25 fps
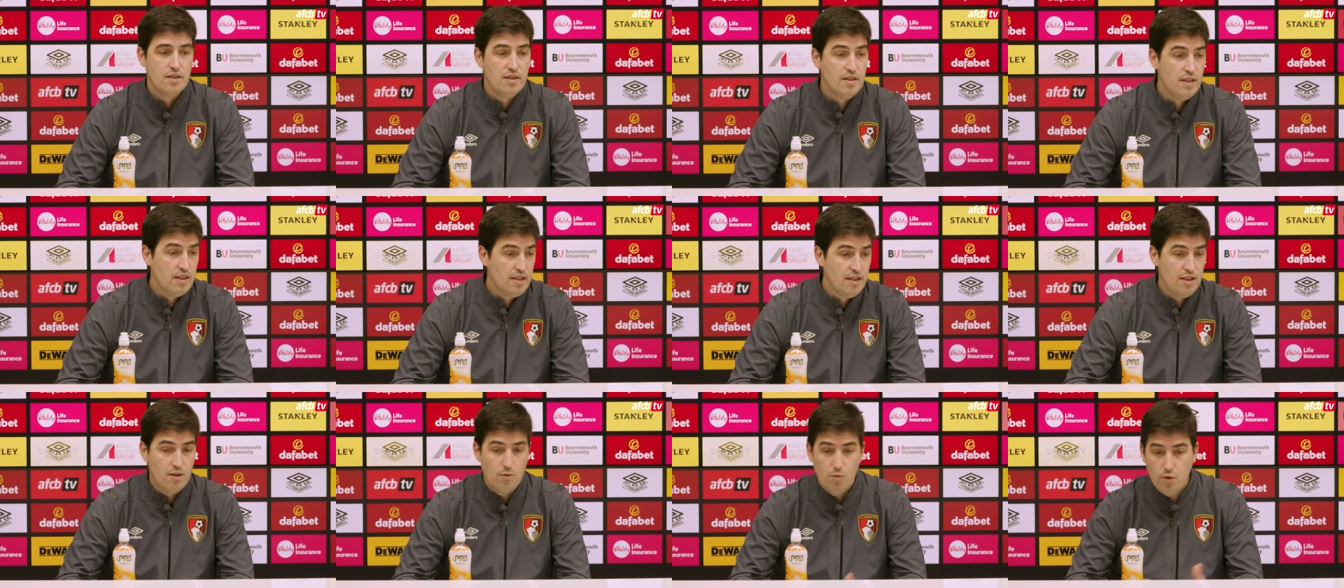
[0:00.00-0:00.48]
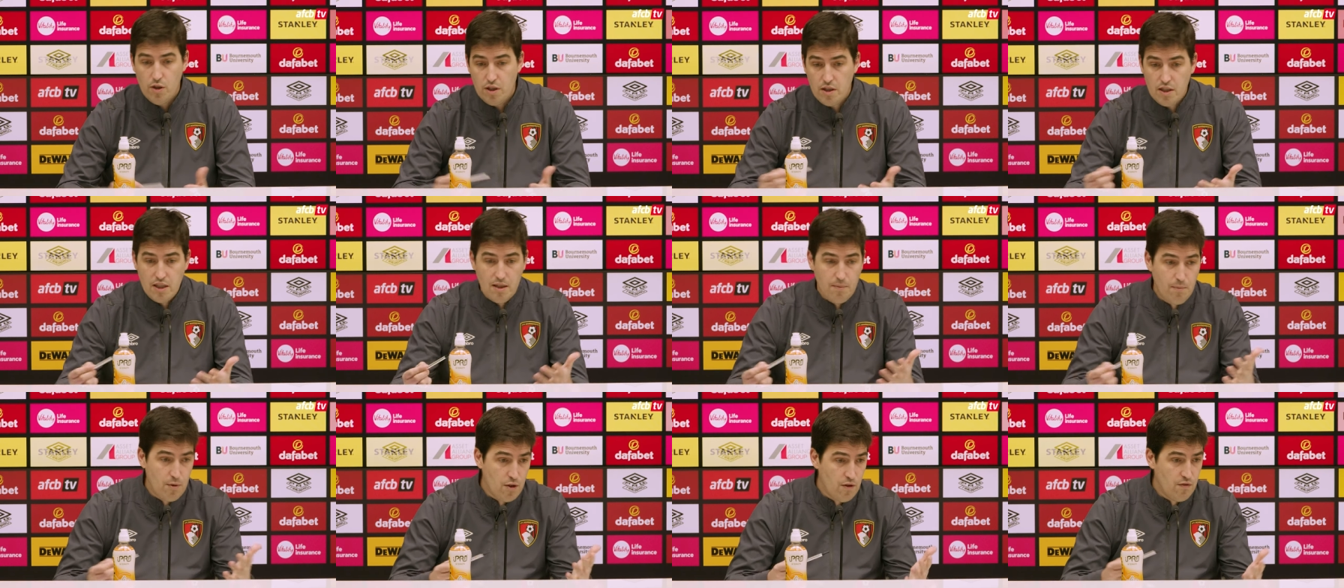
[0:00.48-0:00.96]
that there were a
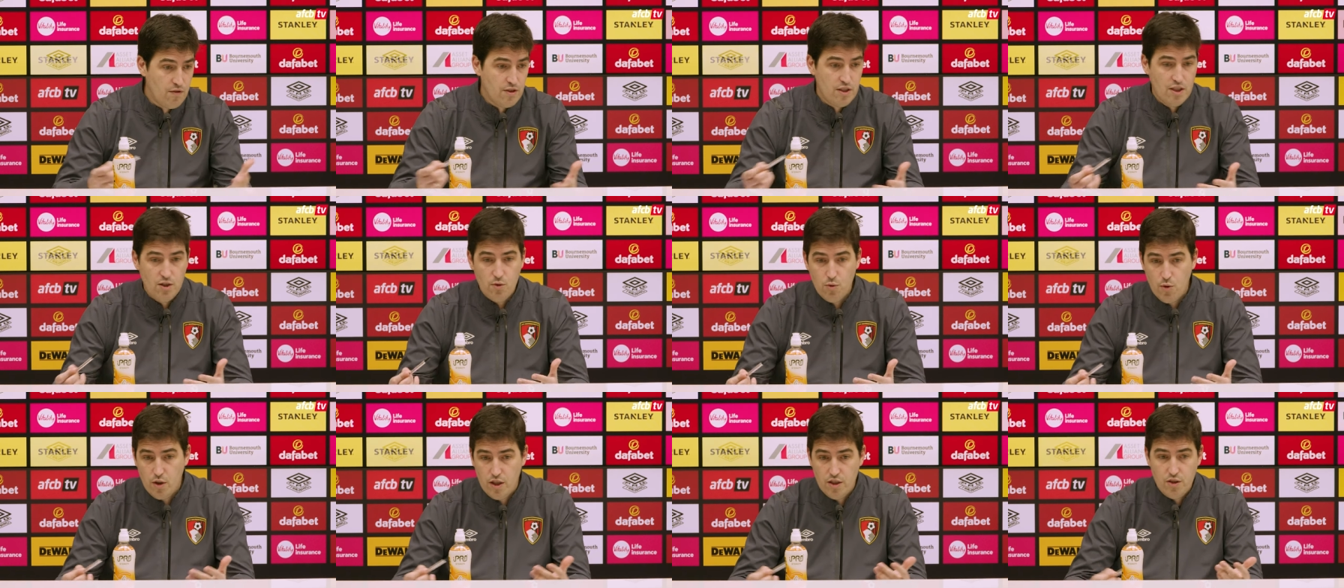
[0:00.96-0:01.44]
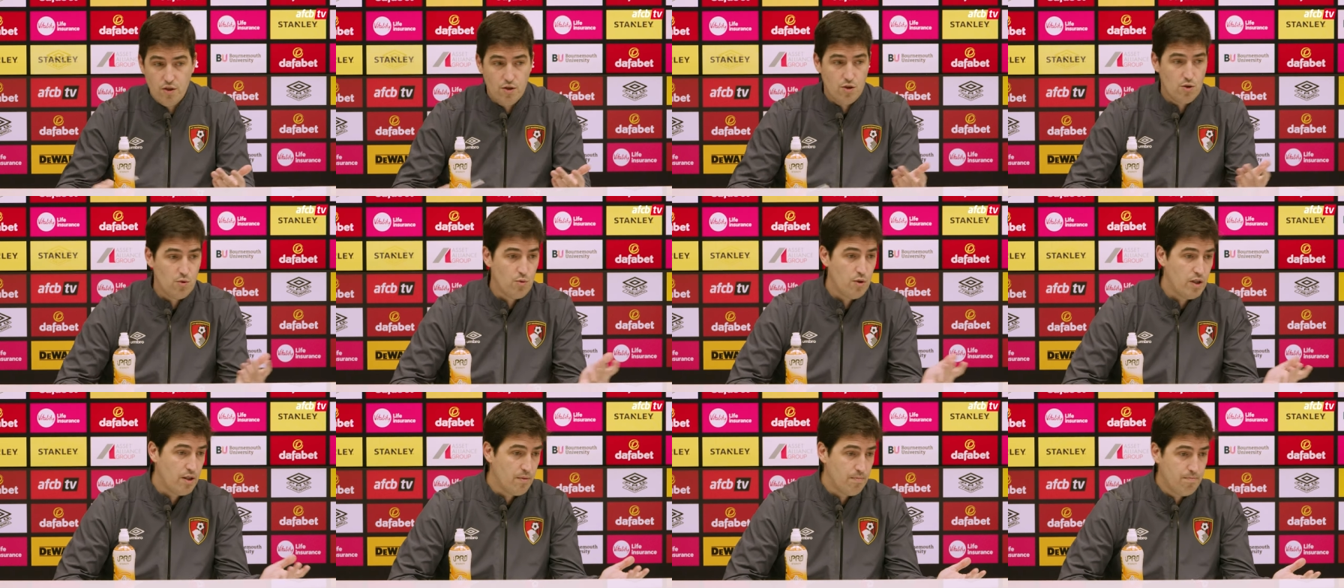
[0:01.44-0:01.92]
couple of
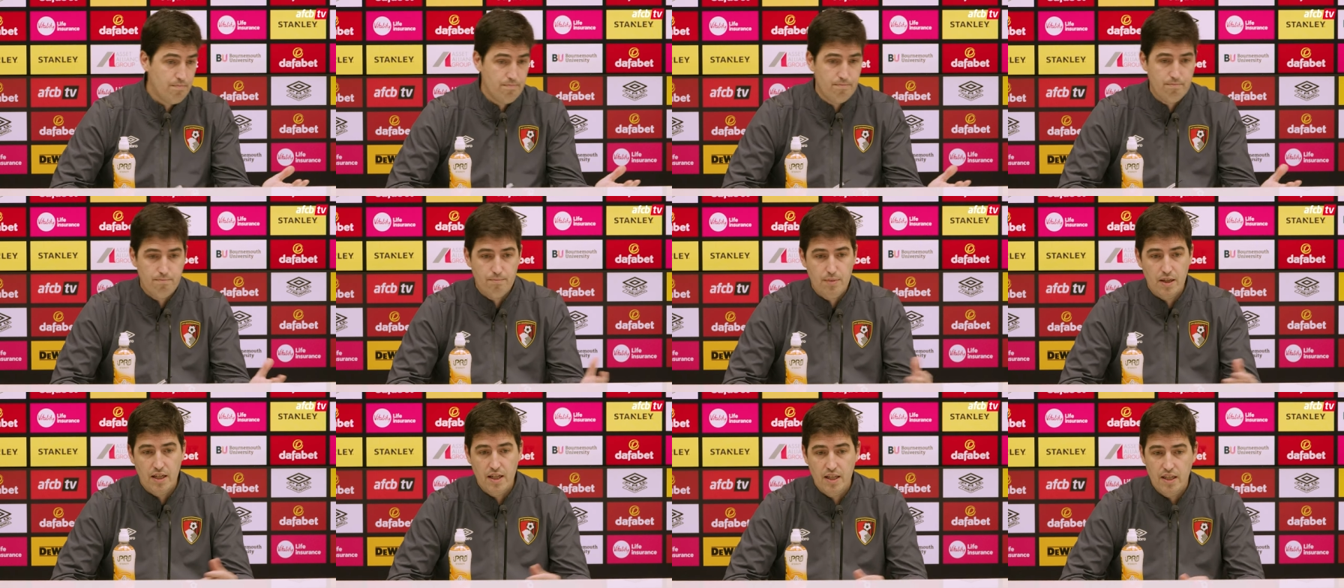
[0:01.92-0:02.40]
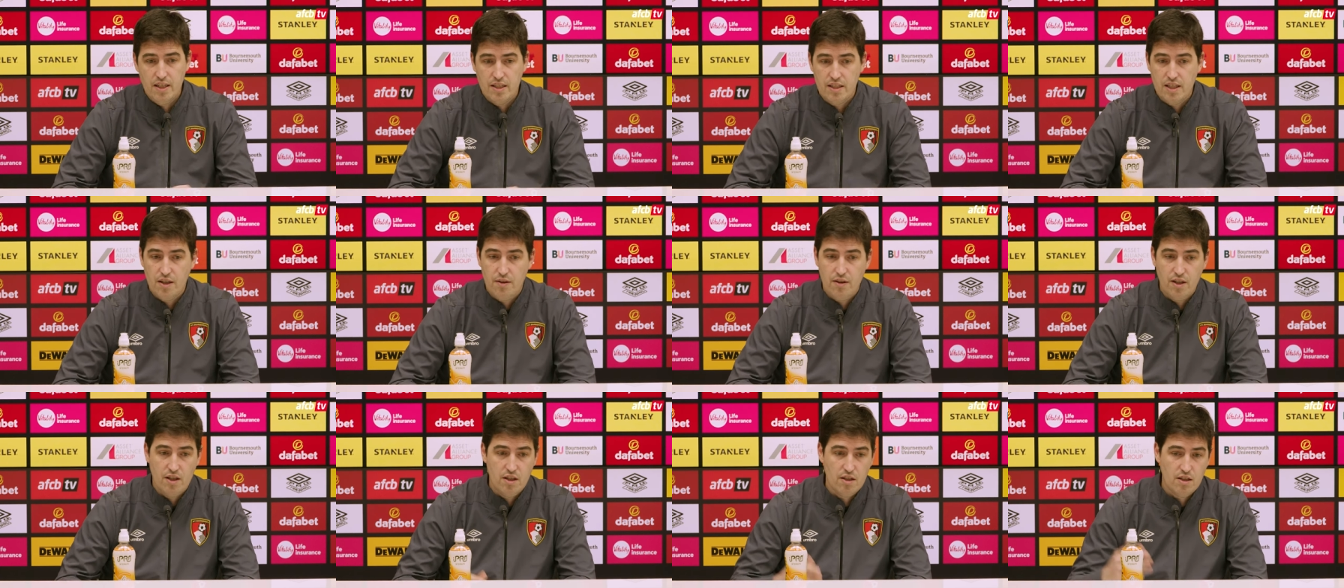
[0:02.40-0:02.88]
situations where players,
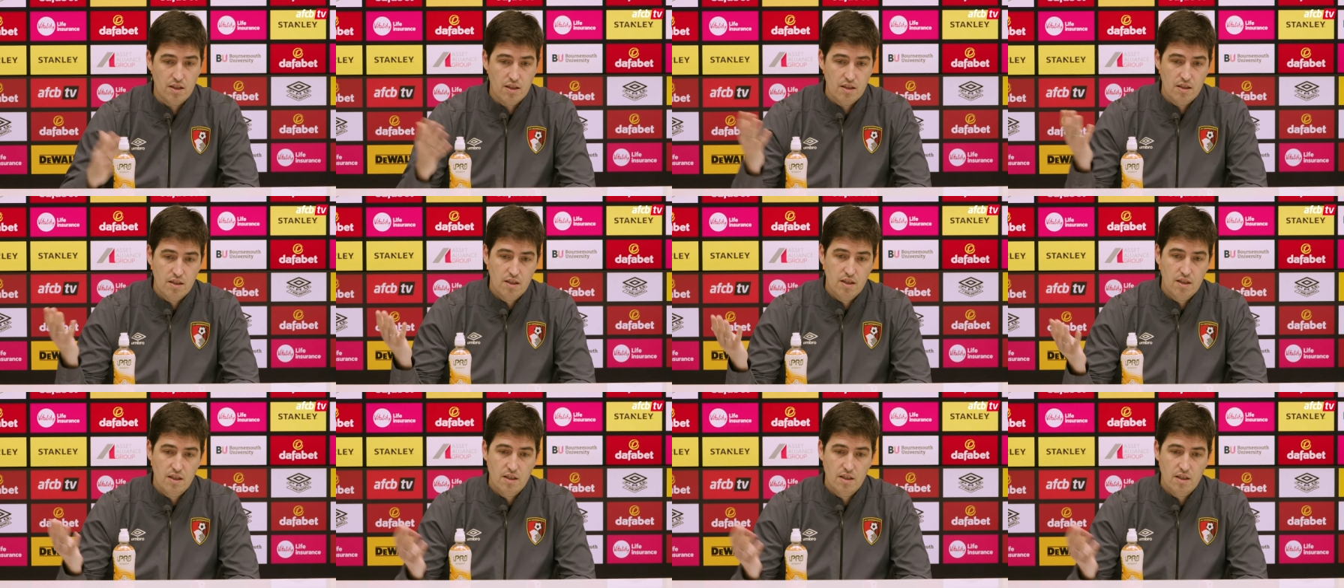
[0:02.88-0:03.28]
I think,